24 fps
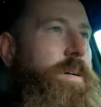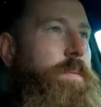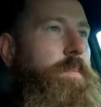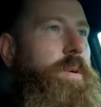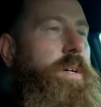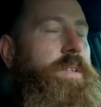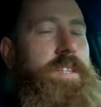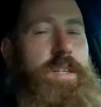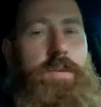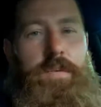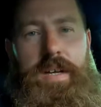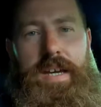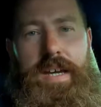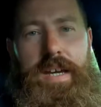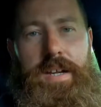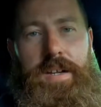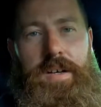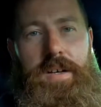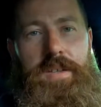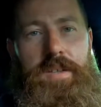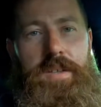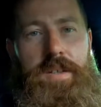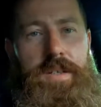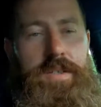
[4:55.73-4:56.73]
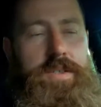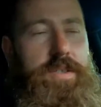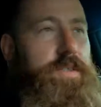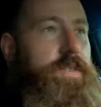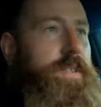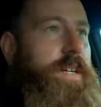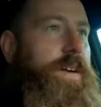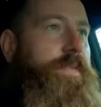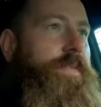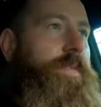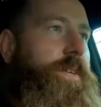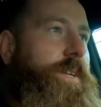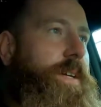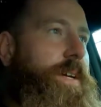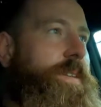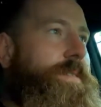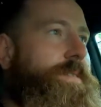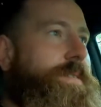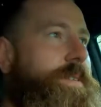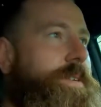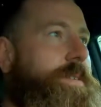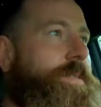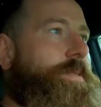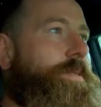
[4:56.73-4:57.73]
But then we had other issues after that,
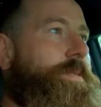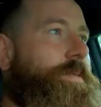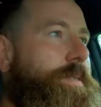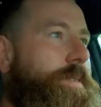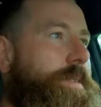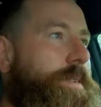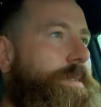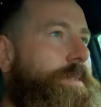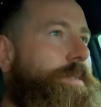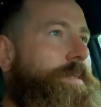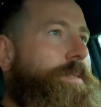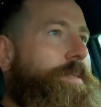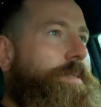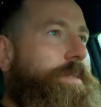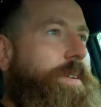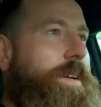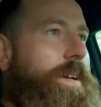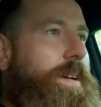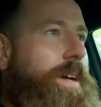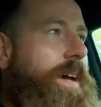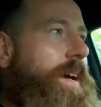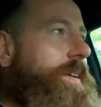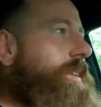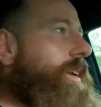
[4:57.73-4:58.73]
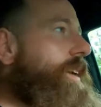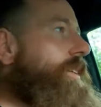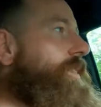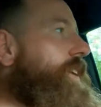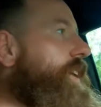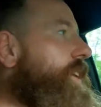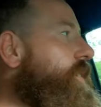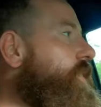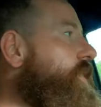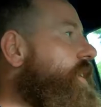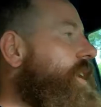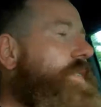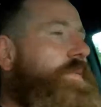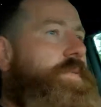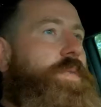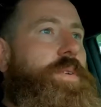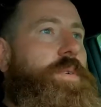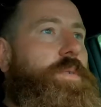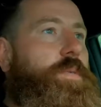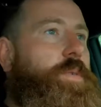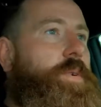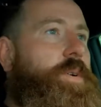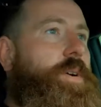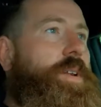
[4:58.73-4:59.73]
so I'll take credit for
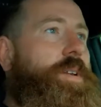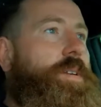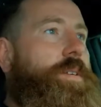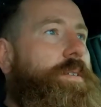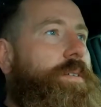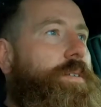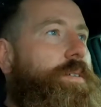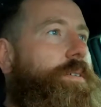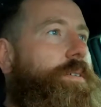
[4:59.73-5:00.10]
the one,